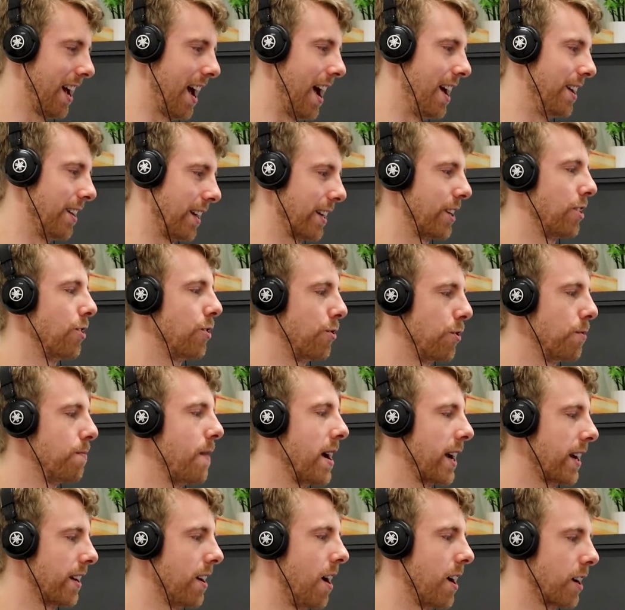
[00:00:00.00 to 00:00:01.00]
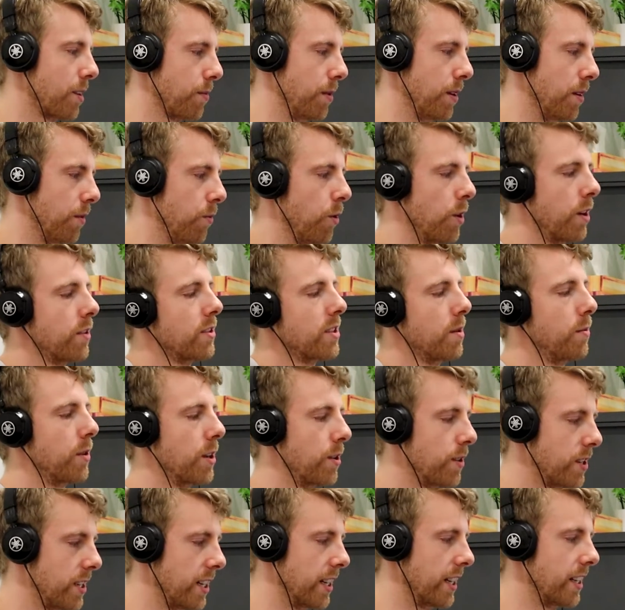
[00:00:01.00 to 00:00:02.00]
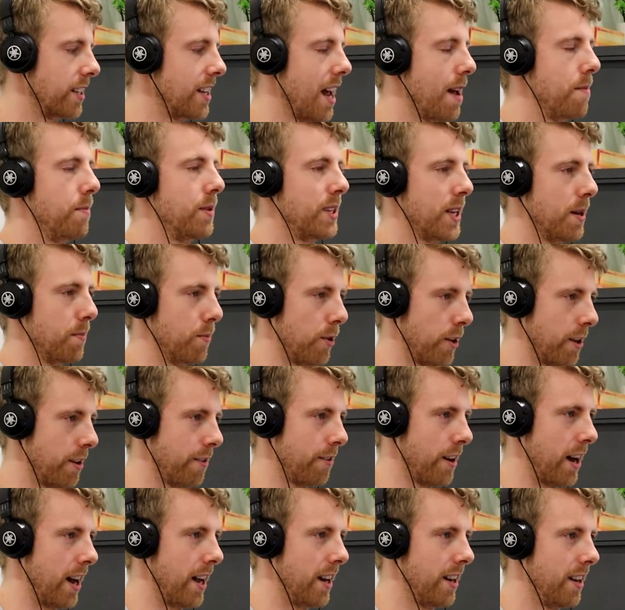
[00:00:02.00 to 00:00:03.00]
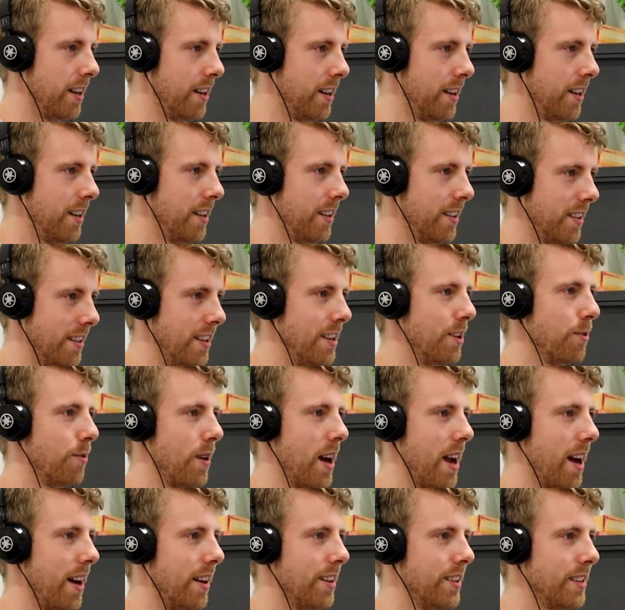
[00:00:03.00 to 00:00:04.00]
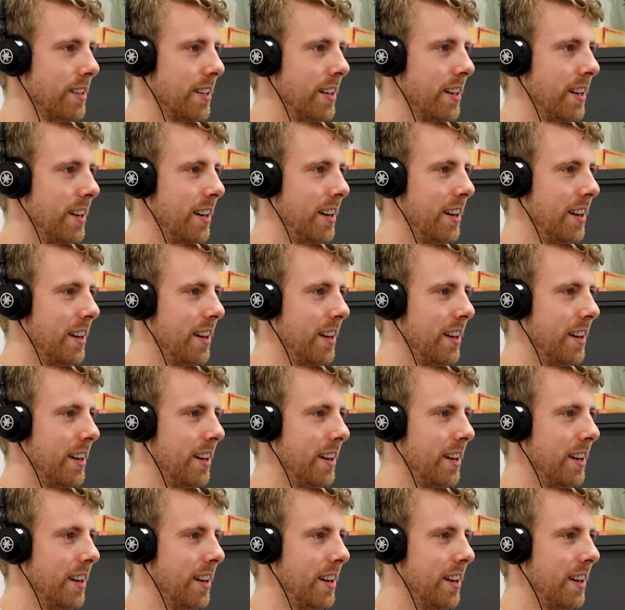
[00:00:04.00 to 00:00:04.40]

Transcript: And like you could make an argument of what if somebody was sitting 10% body fat year round